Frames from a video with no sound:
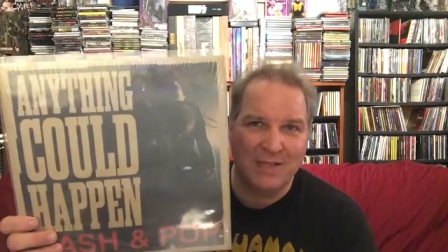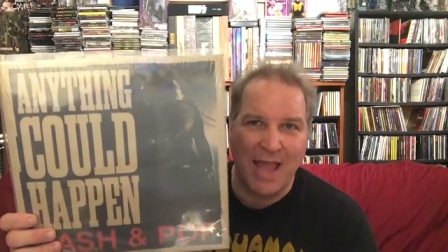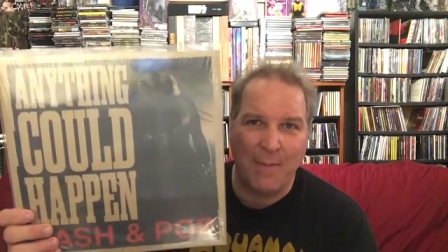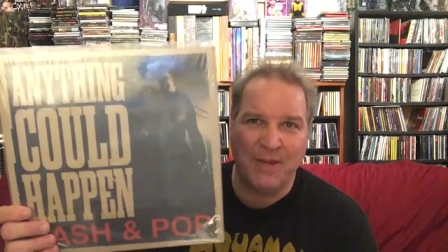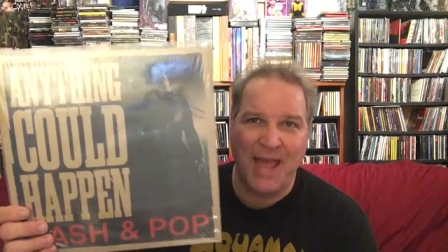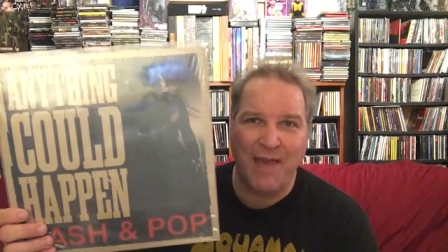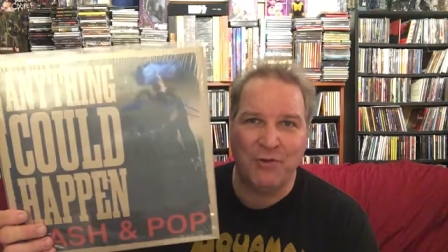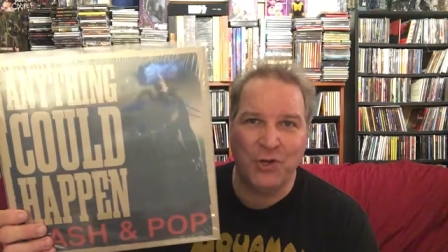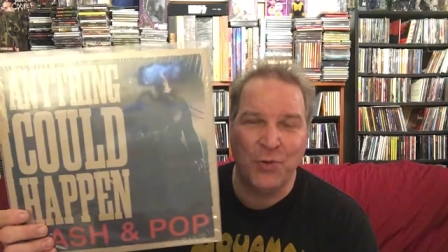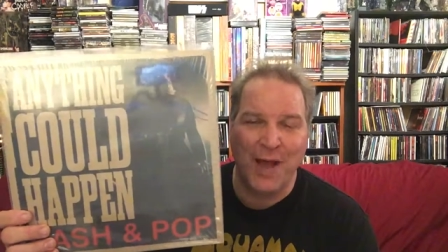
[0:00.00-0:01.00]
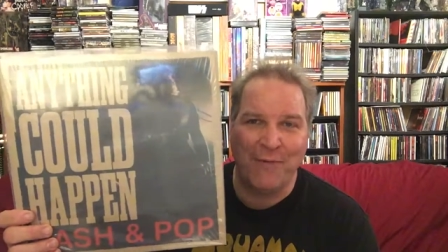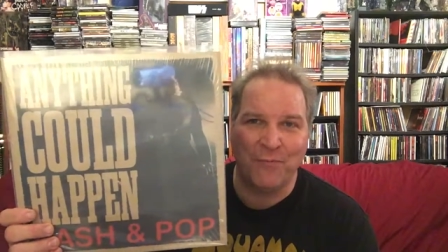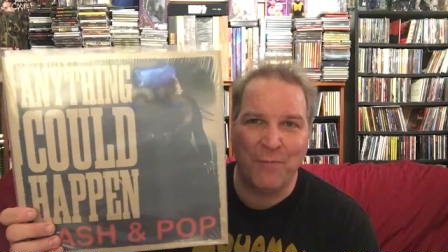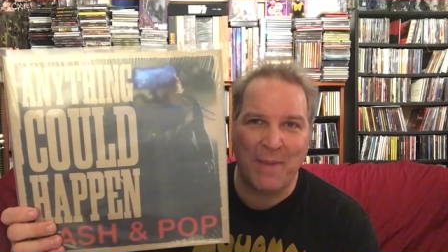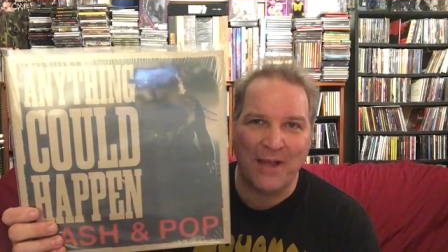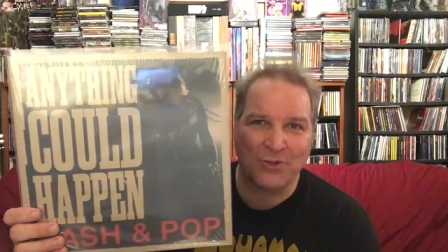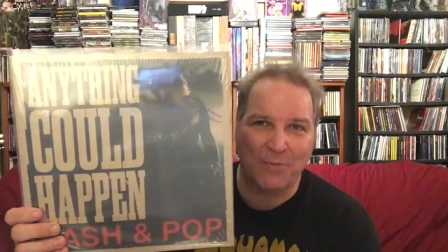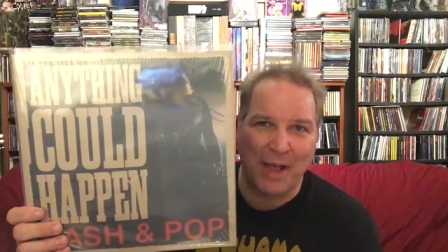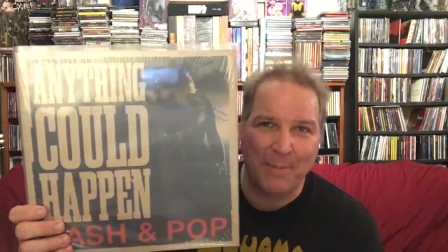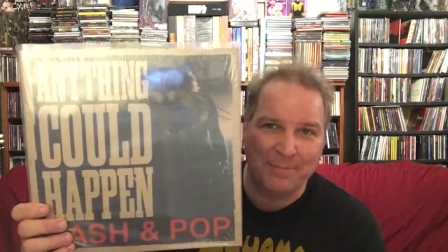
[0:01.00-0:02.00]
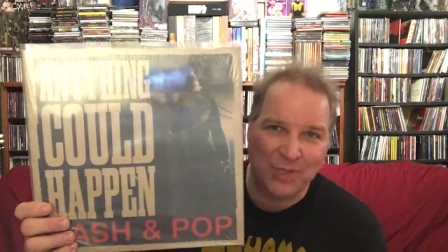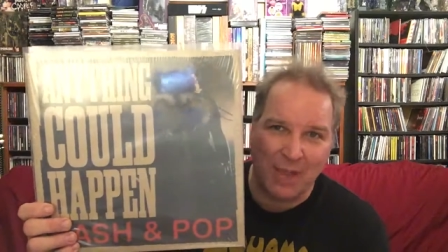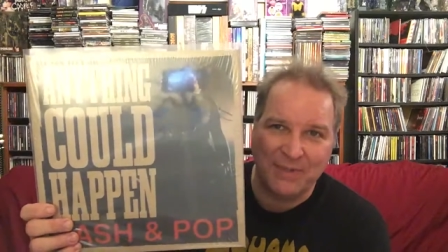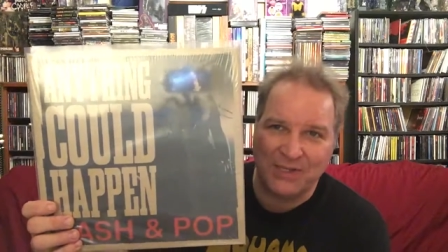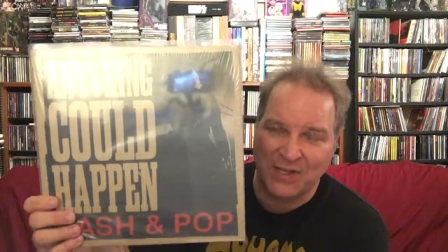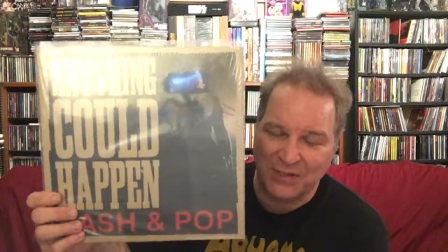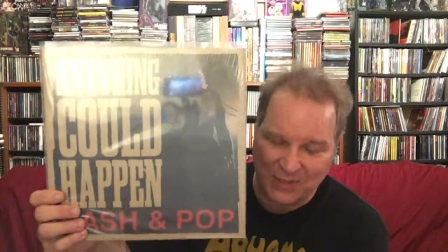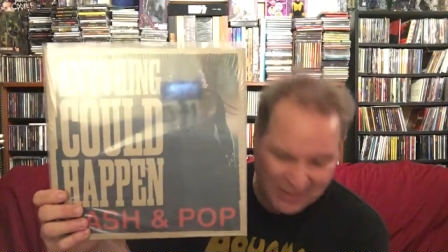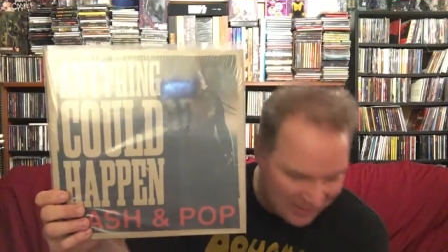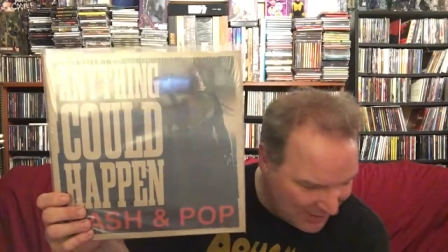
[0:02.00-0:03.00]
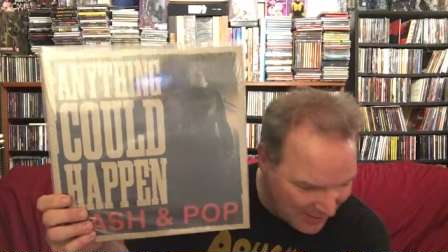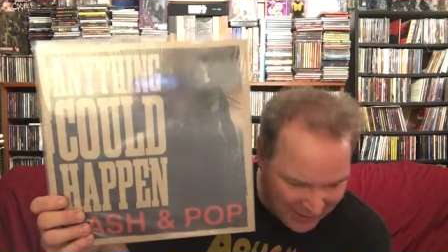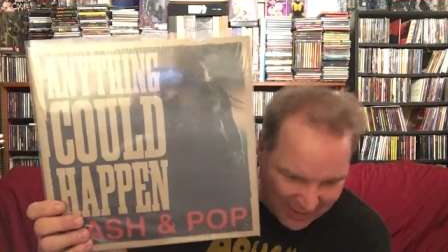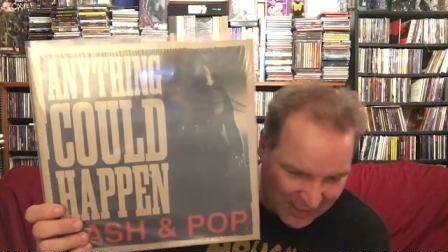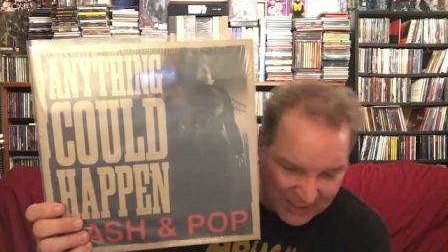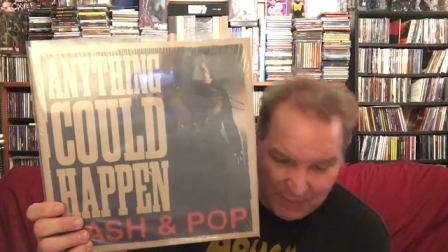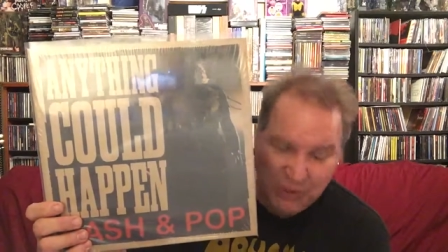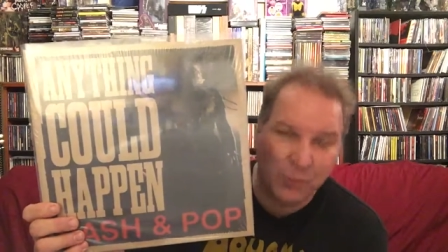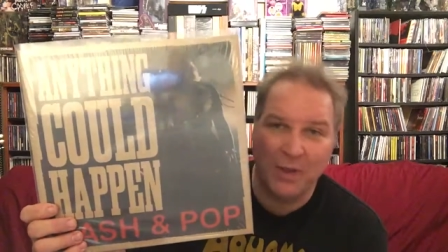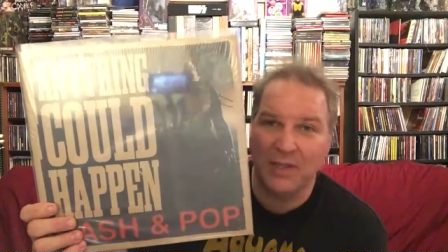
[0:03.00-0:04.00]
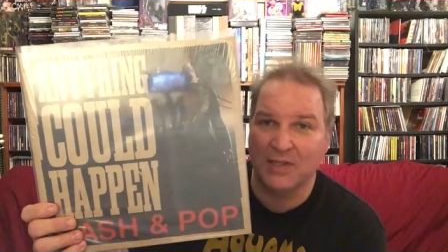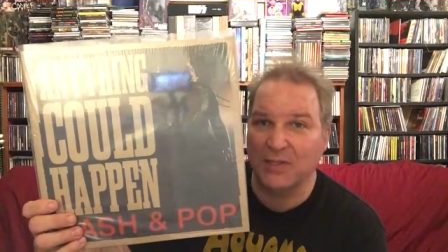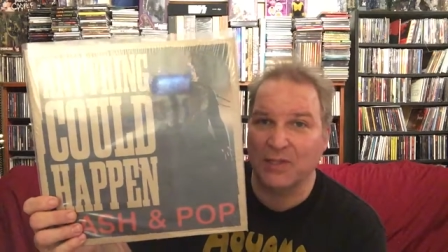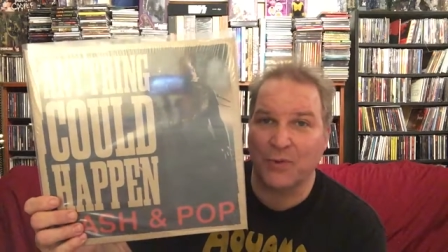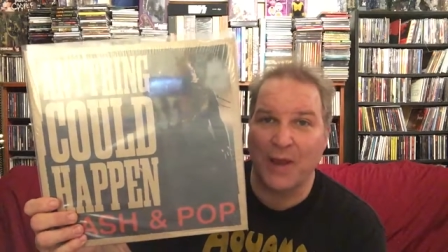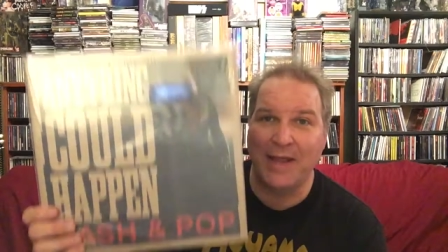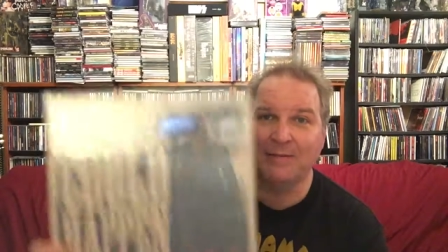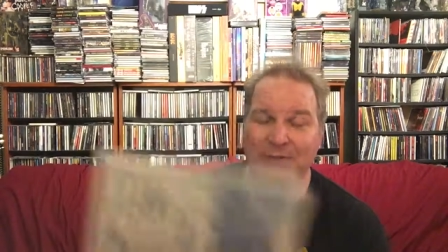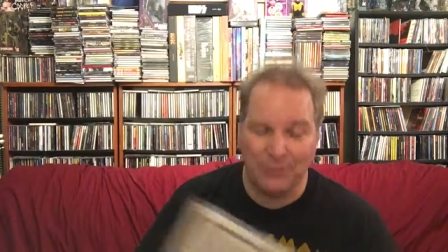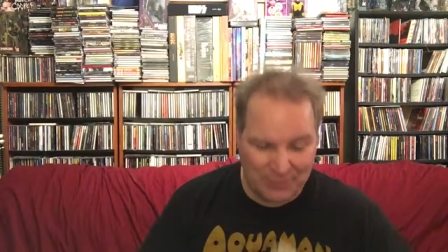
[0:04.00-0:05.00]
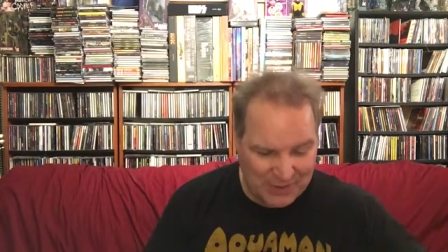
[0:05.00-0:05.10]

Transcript: happy to have a new album from Bash and Pop, Tommy Stinson, especially one that's this great too.